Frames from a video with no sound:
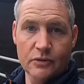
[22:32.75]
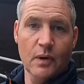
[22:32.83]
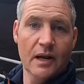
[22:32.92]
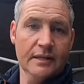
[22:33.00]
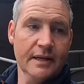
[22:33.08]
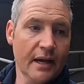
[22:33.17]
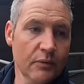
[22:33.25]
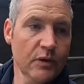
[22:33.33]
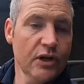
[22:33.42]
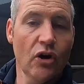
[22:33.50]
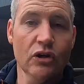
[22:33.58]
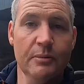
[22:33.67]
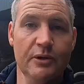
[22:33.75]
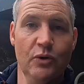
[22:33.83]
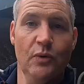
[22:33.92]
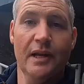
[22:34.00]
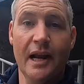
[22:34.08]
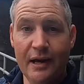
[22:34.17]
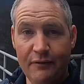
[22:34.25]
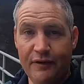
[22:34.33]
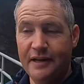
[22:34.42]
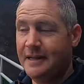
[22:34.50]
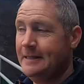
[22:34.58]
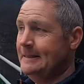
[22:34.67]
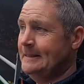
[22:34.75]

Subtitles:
as well as that, we talked about doing the live feed.